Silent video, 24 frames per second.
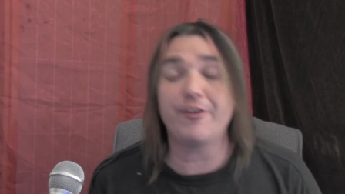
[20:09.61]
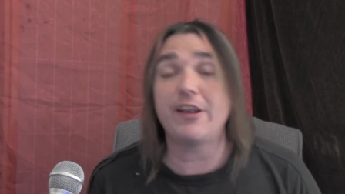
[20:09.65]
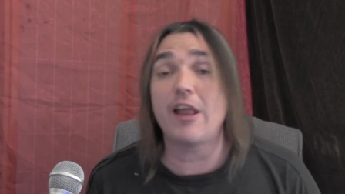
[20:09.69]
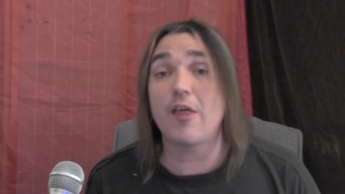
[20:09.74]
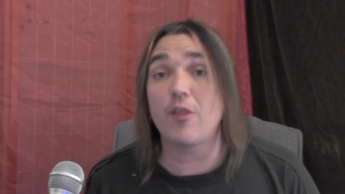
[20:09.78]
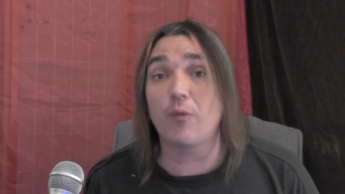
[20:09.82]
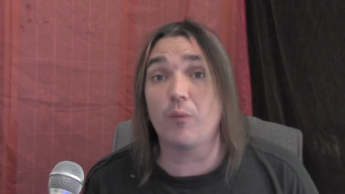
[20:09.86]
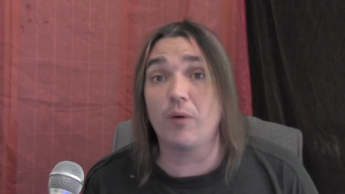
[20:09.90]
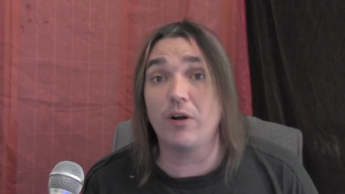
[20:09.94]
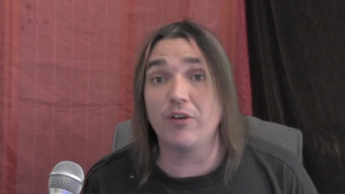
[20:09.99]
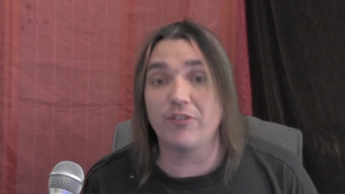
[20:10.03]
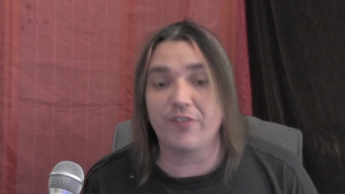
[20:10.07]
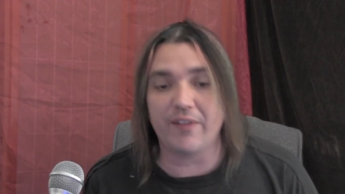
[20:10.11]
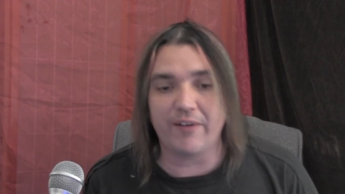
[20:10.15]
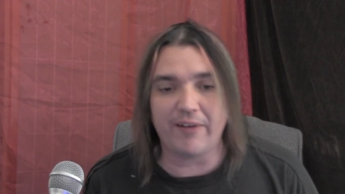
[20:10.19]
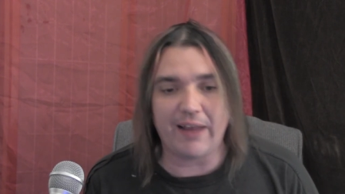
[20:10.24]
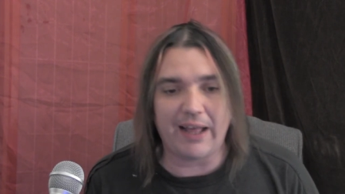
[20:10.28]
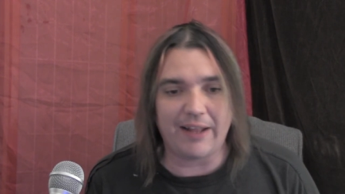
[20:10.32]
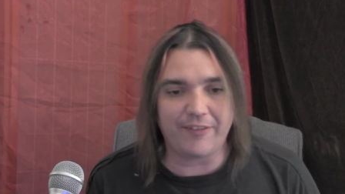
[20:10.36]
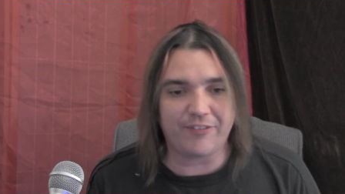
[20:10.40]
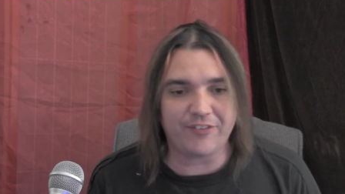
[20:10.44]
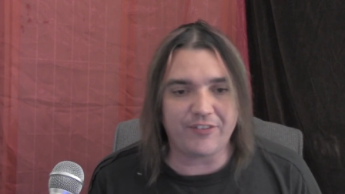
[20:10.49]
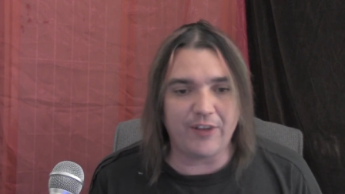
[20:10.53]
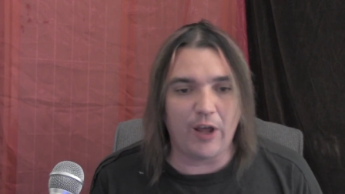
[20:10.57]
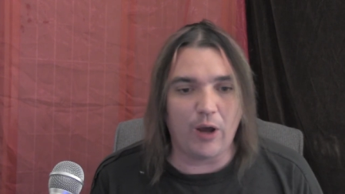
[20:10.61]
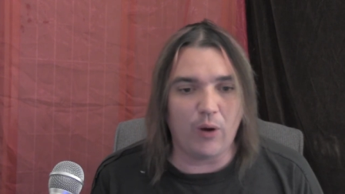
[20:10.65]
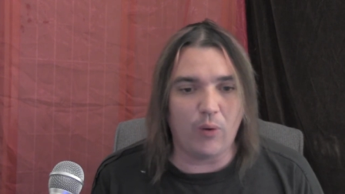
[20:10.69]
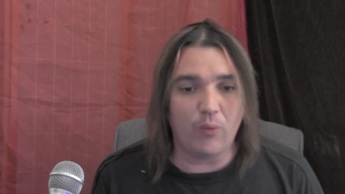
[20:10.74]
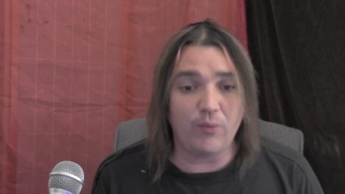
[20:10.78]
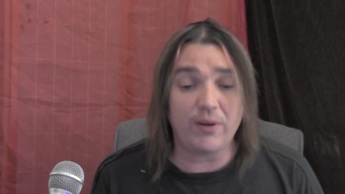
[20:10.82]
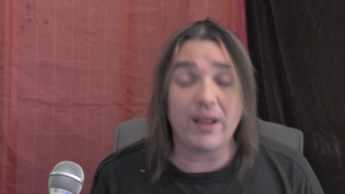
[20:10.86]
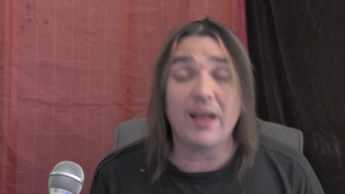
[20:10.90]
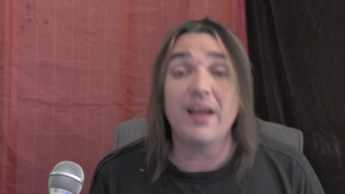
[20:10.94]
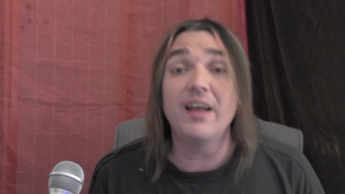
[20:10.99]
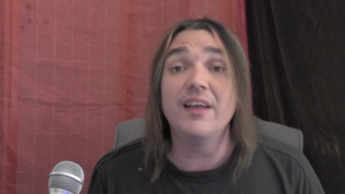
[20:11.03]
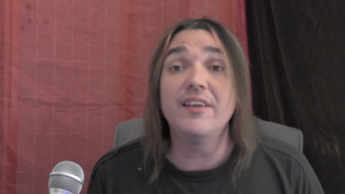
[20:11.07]
In other words, they're not
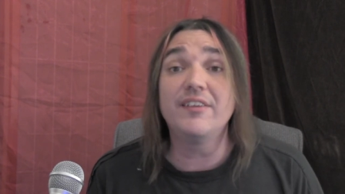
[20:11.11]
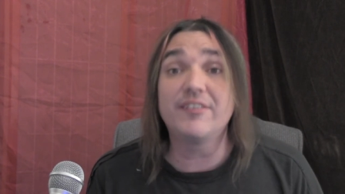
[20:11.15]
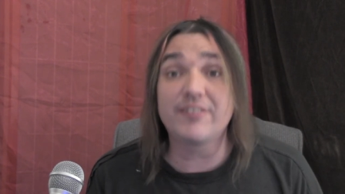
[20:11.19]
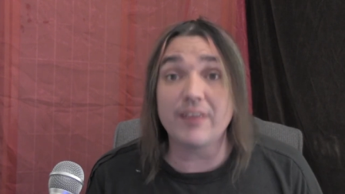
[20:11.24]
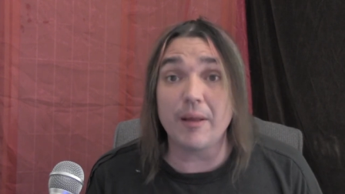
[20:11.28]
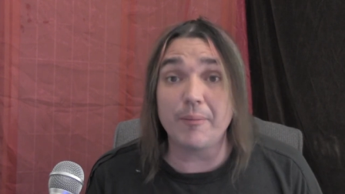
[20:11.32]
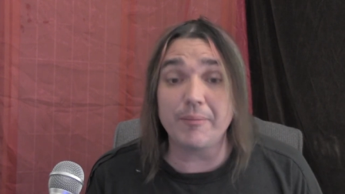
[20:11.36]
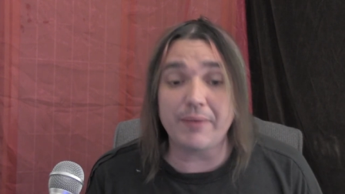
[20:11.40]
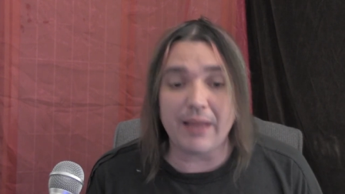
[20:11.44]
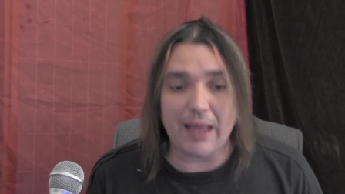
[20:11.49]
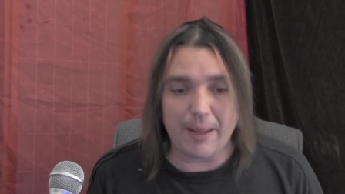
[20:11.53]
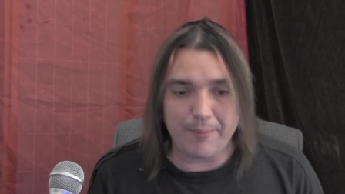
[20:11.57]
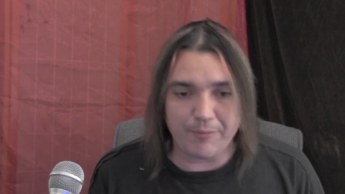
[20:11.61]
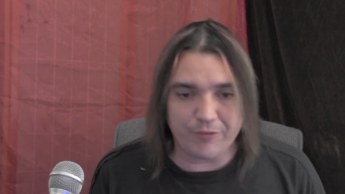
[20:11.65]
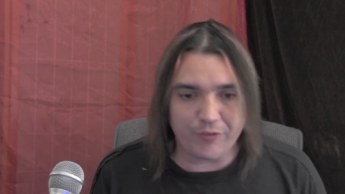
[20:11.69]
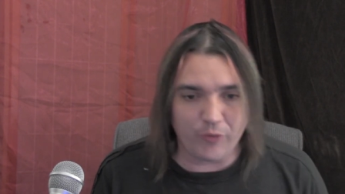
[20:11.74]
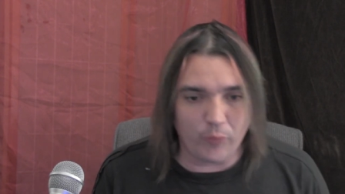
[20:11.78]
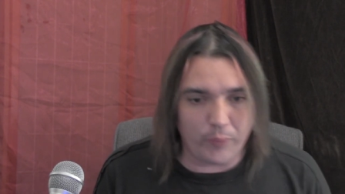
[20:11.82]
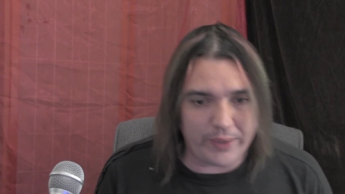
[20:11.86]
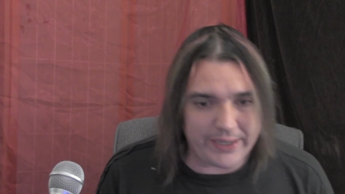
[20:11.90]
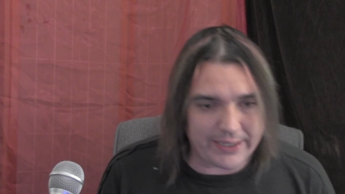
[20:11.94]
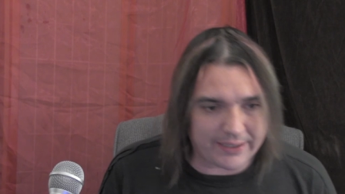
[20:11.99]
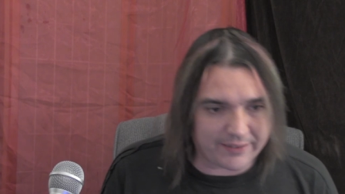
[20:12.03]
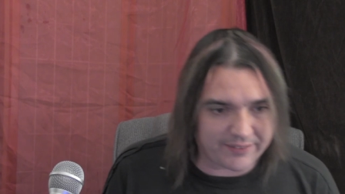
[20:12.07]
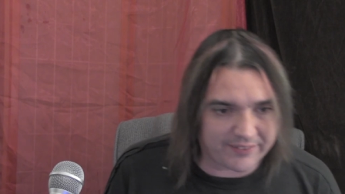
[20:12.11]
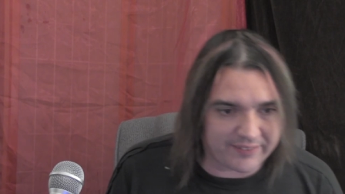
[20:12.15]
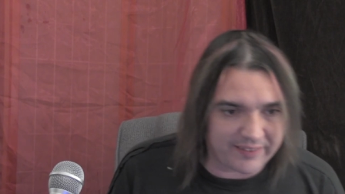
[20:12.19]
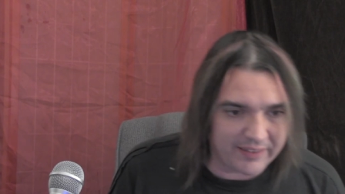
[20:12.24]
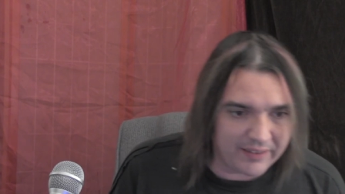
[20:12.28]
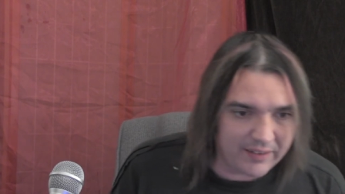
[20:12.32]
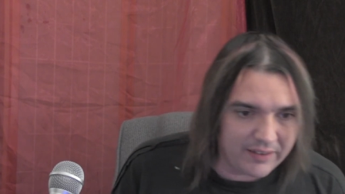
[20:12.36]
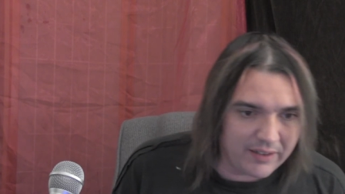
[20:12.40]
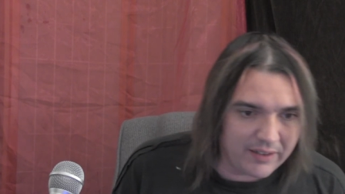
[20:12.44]
stoned, sometimes for weeks.